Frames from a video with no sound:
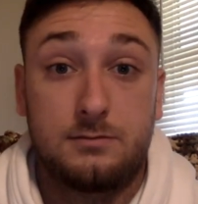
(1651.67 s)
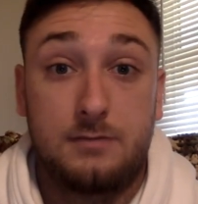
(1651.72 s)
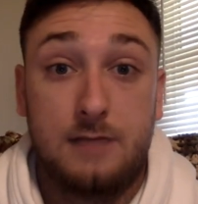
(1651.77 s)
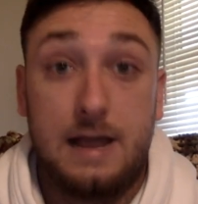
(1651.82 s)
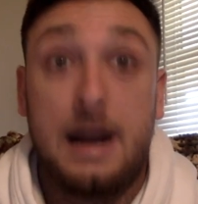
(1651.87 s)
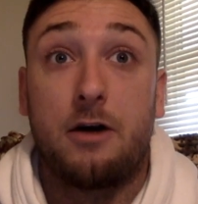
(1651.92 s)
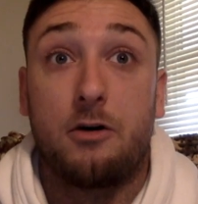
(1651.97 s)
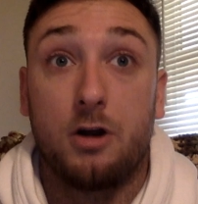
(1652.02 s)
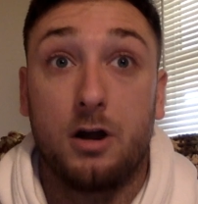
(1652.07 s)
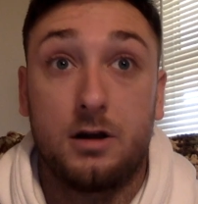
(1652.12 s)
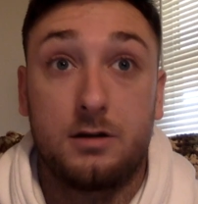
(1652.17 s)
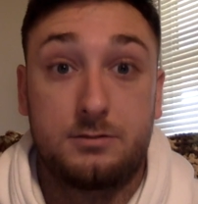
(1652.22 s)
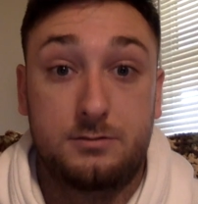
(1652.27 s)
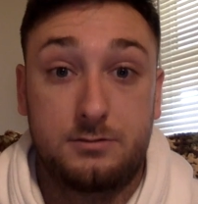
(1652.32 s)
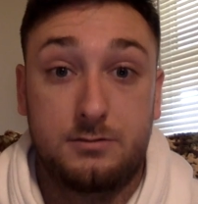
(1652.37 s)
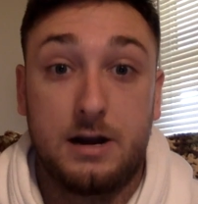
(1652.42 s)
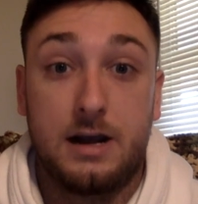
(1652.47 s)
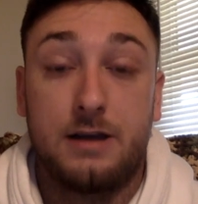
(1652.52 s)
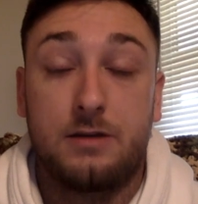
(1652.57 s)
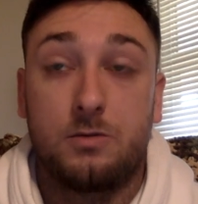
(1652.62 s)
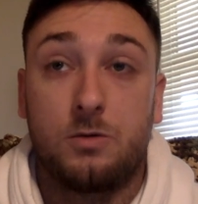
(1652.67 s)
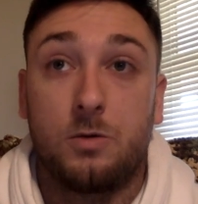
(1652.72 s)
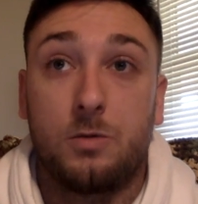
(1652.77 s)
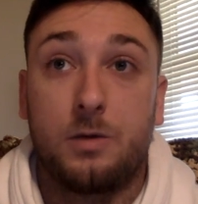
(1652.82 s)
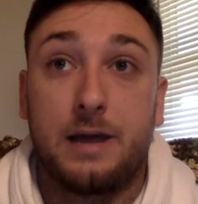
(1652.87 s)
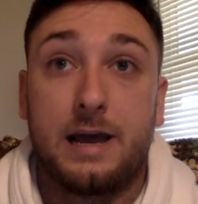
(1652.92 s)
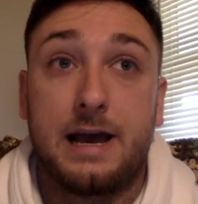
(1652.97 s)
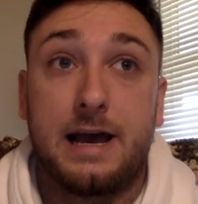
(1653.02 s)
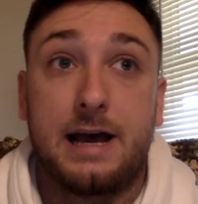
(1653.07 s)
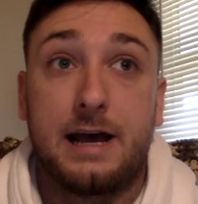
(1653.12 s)
era, right? Where
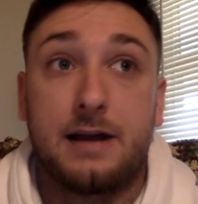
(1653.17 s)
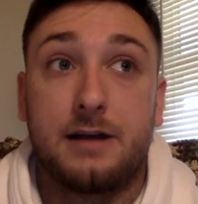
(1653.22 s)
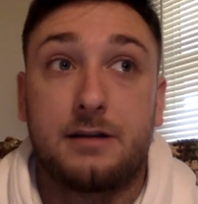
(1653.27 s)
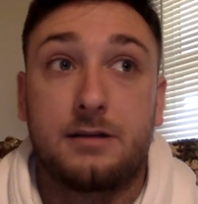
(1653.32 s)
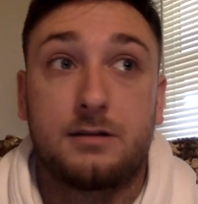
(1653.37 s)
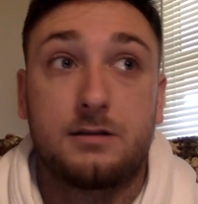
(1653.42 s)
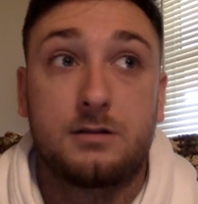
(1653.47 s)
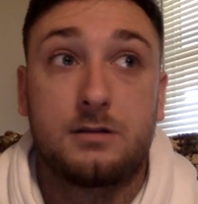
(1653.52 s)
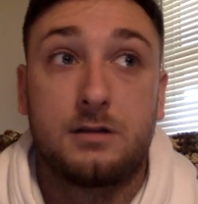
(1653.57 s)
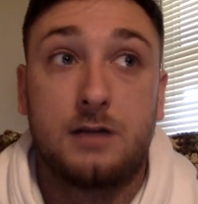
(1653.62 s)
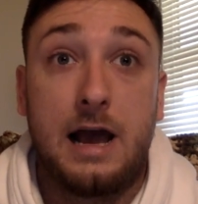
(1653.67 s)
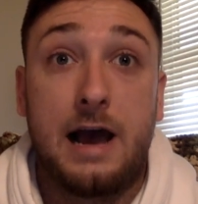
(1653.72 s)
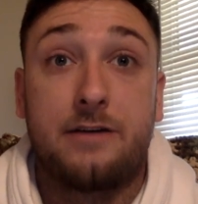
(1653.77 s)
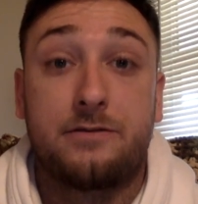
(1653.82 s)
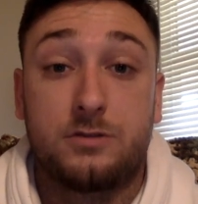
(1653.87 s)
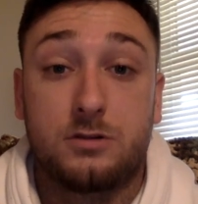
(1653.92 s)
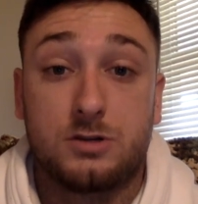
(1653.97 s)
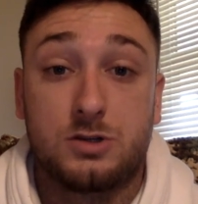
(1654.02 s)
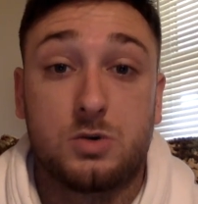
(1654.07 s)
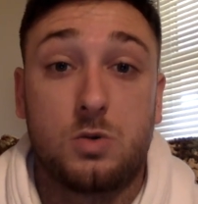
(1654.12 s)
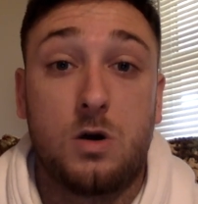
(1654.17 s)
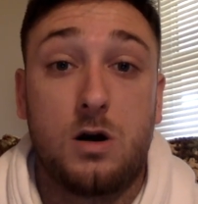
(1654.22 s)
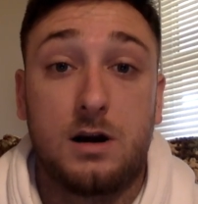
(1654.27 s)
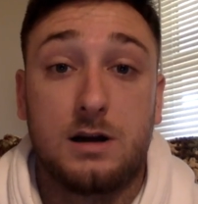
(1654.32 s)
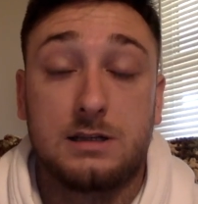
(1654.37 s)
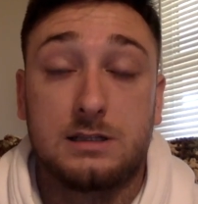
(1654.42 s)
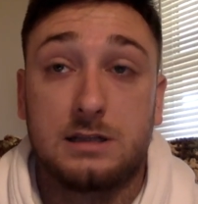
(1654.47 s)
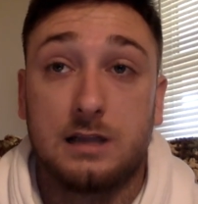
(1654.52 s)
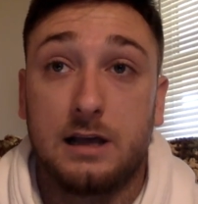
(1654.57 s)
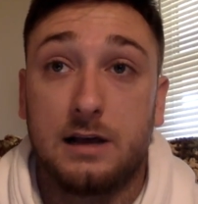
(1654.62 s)
we had, after
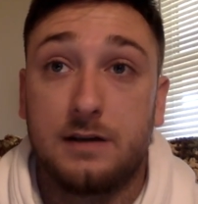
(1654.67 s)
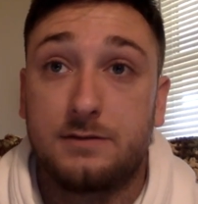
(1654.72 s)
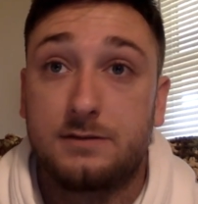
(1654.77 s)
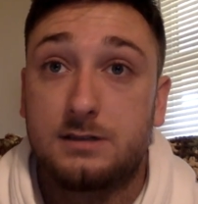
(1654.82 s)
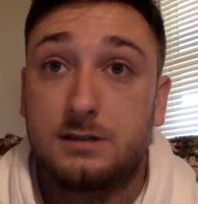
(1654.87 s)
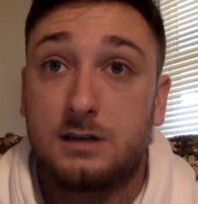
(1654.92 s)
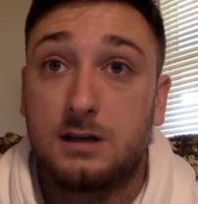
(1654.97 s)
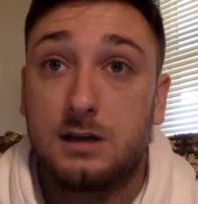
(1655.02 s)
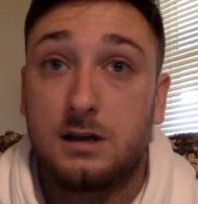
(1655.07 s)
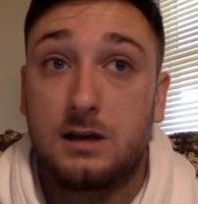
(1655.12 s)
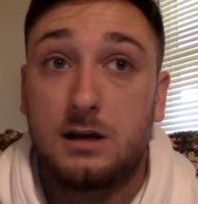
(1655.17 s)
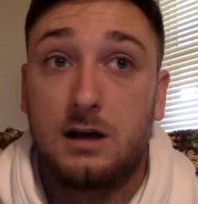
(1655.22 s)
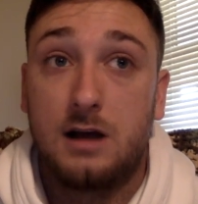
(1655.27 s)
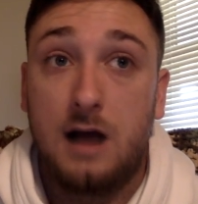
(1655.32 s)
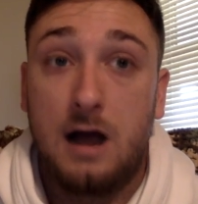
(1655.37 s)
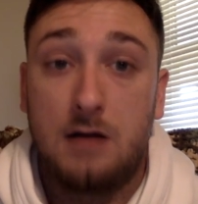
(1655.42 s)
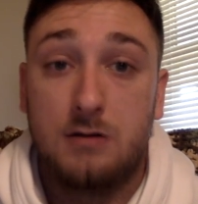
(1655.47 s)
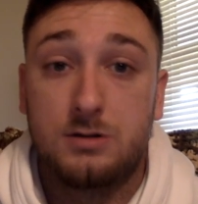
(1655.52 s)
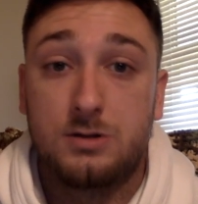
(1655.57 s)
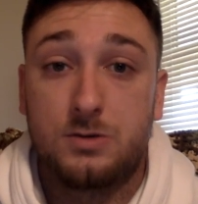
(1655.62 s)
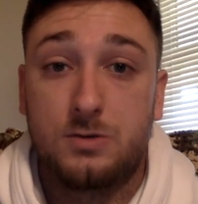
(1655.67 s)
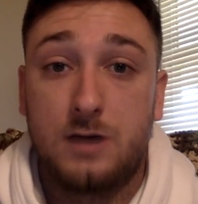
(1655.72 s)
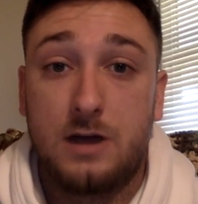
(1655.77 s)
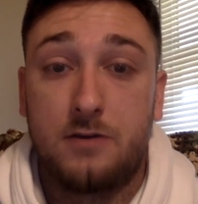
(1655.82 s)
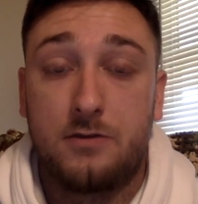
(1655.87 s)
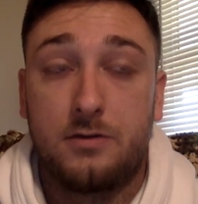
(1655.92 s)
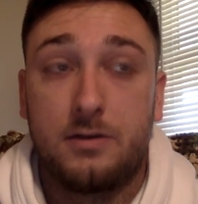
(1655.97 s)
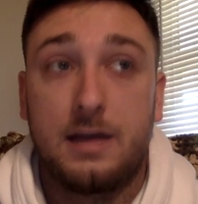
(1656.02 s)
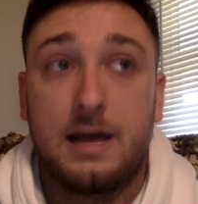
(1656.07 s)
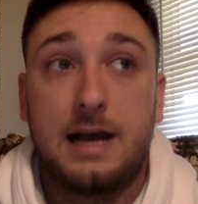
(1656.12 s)
Suarez left, I was
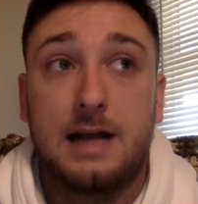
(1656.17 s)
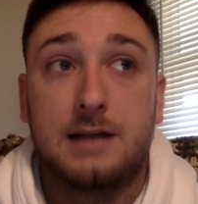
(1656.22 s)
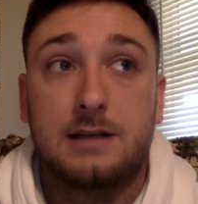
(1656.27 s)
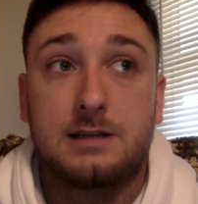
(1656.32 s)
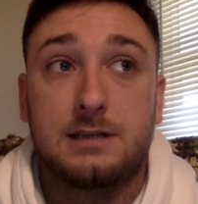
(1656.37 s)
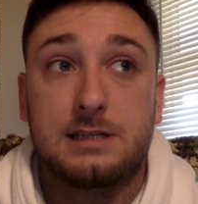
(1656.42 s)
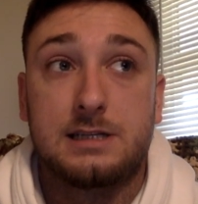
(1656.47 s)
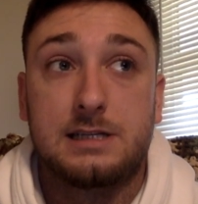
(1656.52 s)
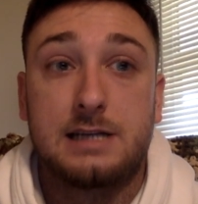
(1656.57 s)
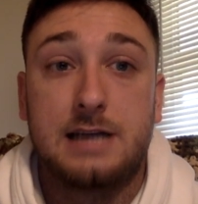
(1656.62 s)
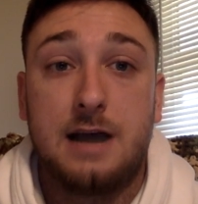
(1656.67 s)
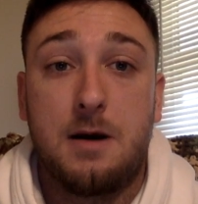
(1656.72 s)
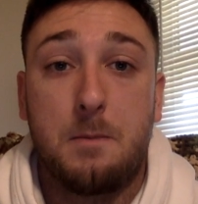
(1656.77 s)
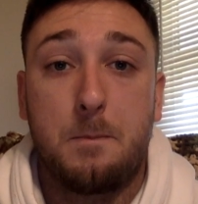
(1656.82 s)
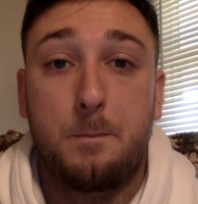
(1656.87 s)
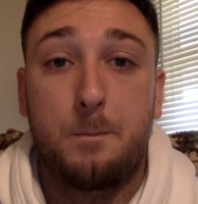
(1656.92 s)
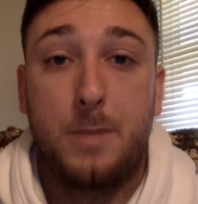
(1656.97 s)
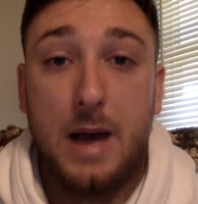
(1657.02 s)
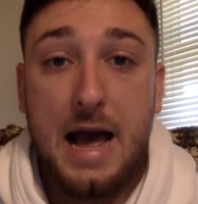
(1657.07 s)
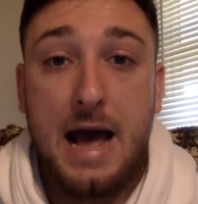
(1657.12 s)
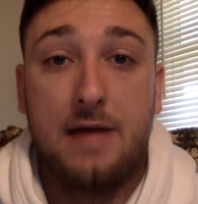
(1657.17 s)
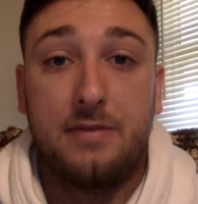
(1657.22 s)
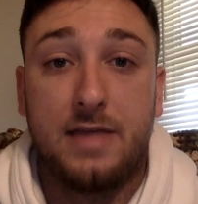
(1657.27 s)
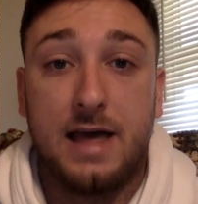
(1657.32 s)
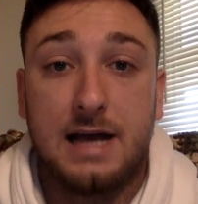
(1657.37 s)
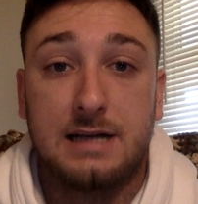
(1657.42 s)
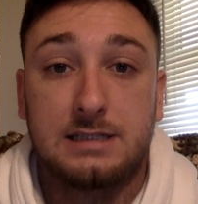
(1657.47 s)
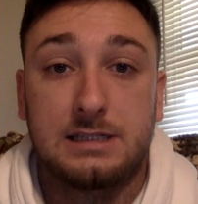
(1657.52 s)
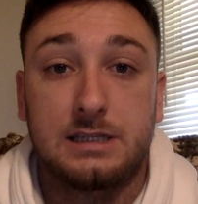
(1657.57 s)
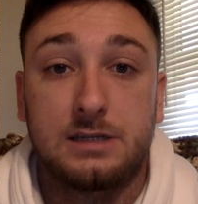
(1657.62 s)
around for that to see how bad
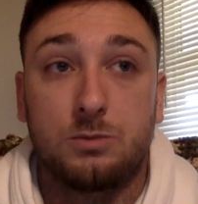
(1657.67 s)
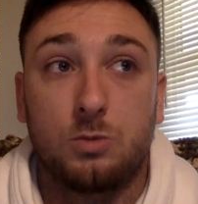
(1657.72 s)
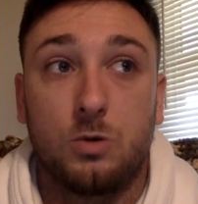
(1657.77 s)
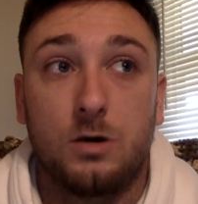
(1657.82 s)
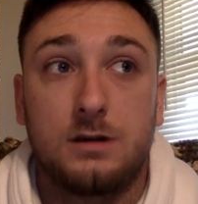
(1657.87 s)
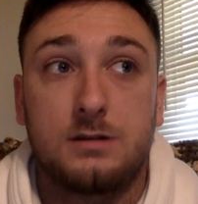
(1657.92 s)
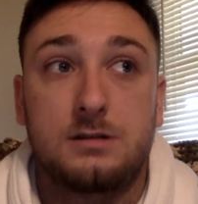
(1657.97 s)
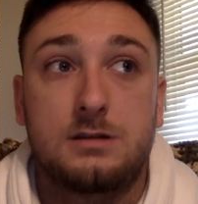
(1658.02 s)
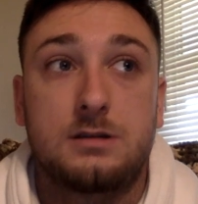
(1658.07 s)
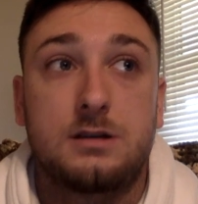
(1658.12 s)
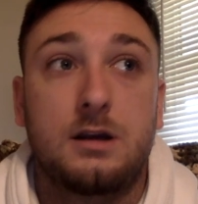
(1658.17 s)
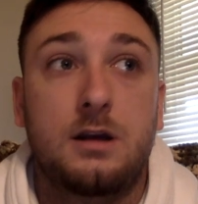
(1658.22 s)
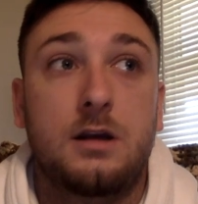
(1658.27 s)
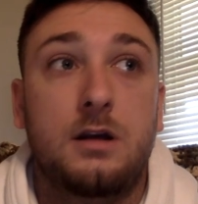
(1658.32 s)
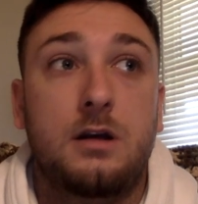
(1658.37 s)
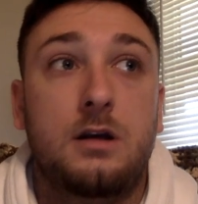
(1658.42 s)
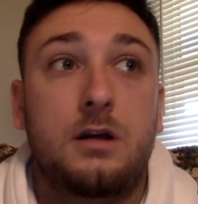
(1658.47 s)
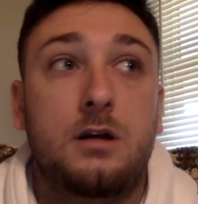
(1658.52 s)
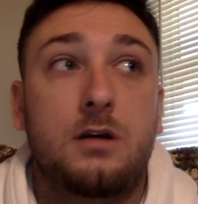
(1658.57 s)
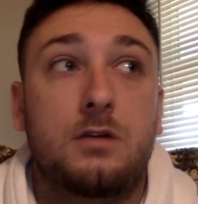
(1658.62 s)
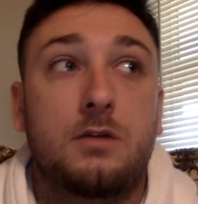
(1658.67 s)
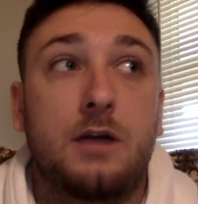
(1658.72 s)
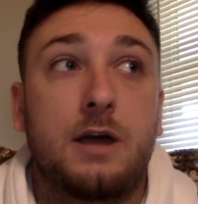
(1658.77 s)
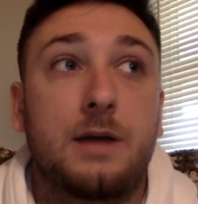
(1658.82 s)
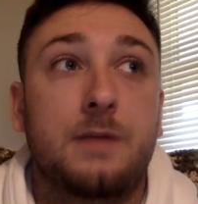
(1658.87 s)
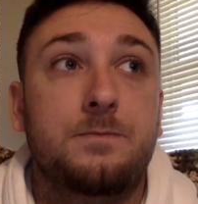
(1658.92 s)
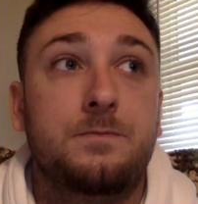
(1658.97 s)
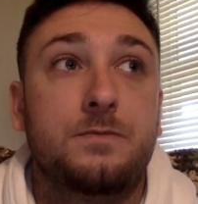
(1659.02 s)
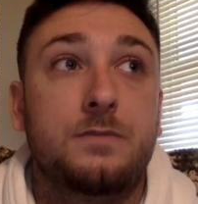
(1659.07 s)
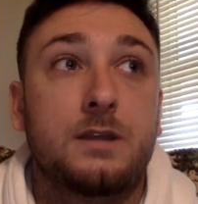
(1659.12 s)
that team was,
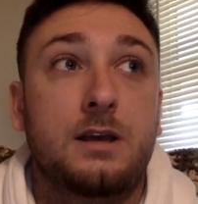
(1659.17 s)
right?